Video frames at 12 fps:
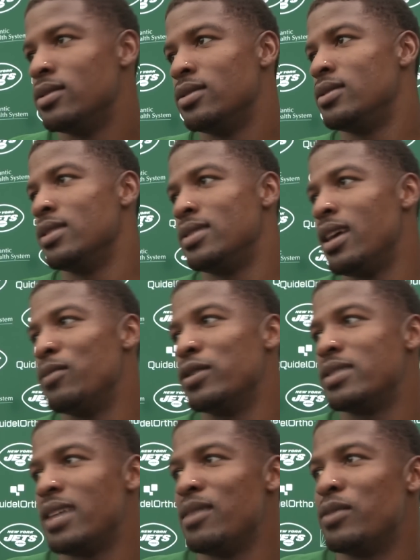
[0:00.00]
It's the same
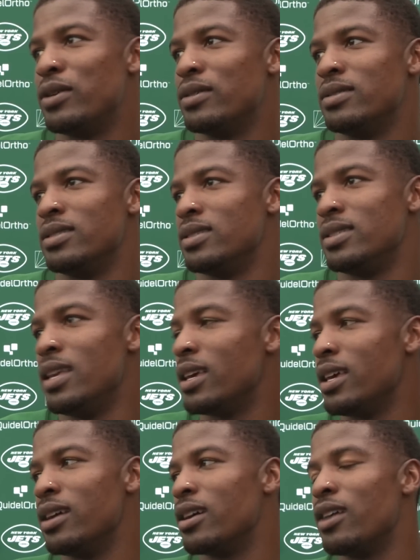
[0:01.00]
old. You're
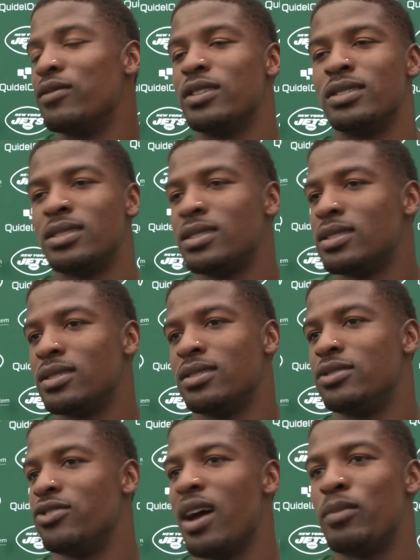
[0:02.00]
sticking in coverage,
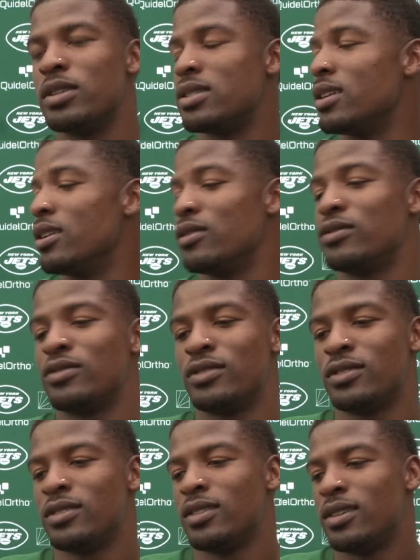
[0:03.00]
strapping stuff,
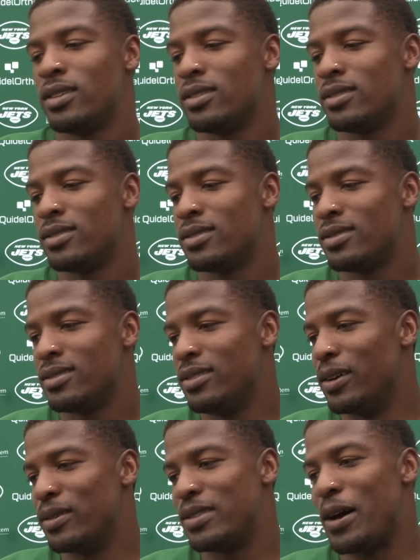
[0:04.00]

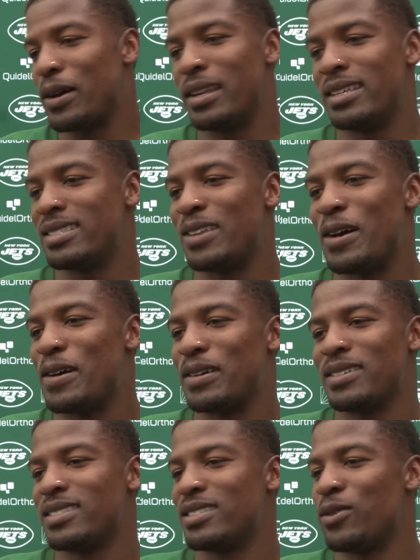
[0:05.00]
you know, talking his talk,
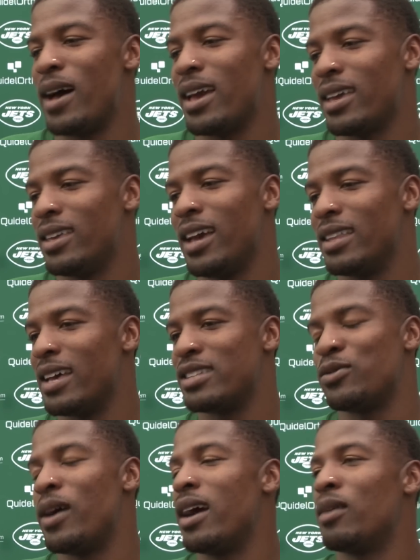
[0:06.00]
swagging. You got that
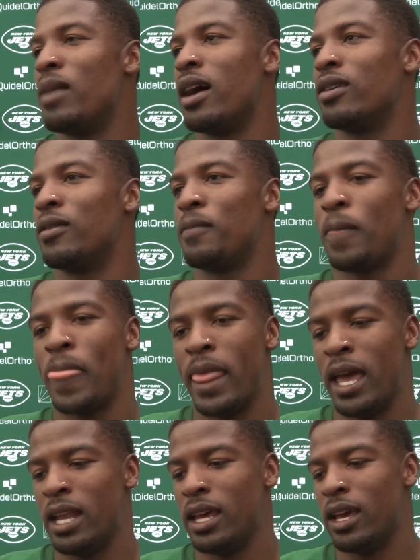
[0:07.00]
swag about him.
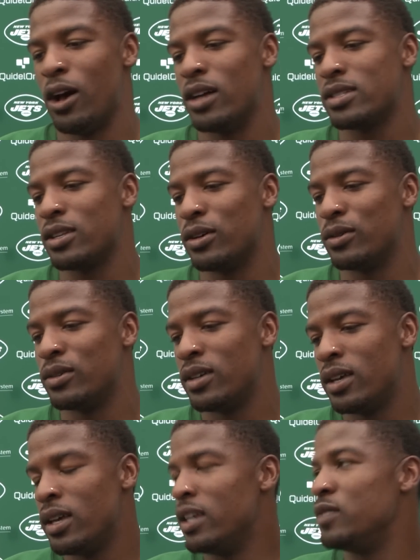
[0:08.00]
And then also,
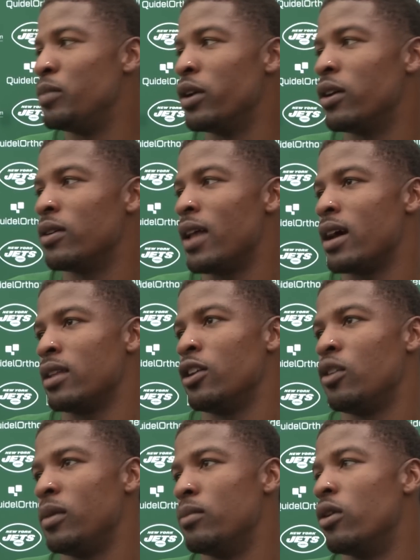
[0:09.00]
he's put on, like, a
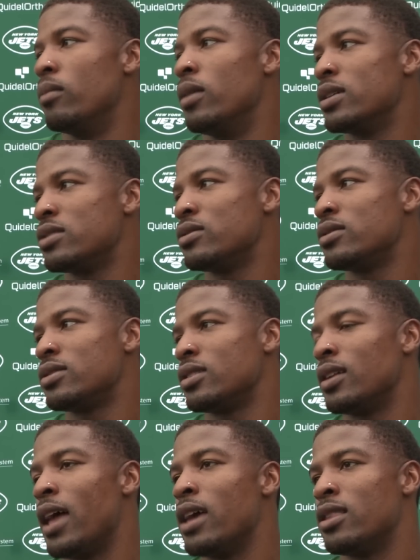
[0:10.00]
little bit more muscle.
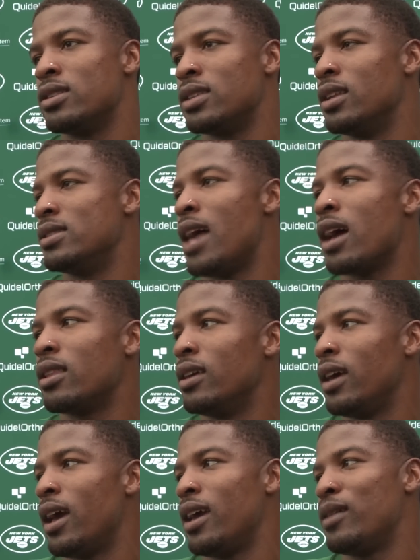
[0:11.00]
So, like, just in the tackling
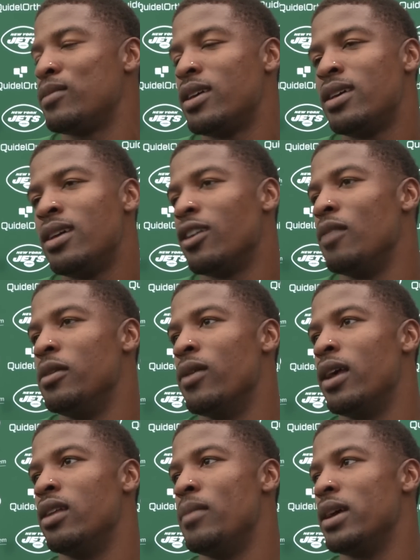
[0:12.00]
game, gonna be
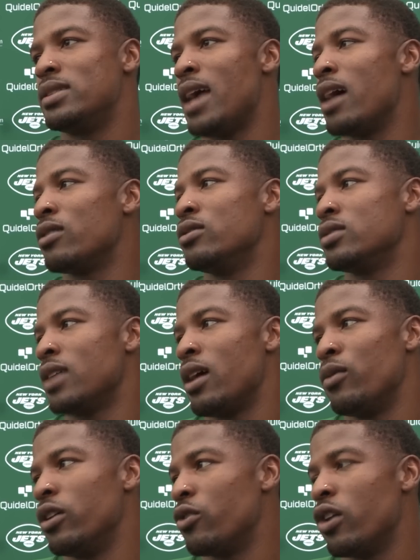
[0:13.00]
ready to make tackles, like,
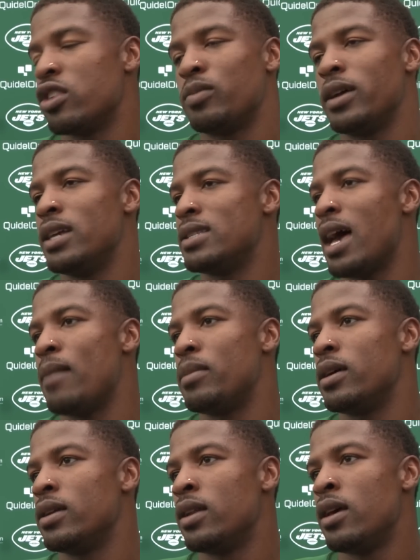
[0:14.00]
when crunch plays
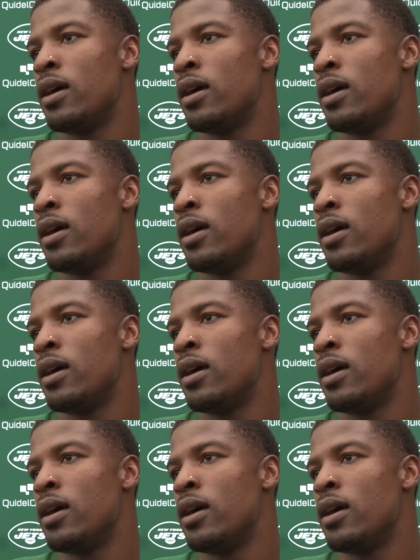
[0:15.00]
happen.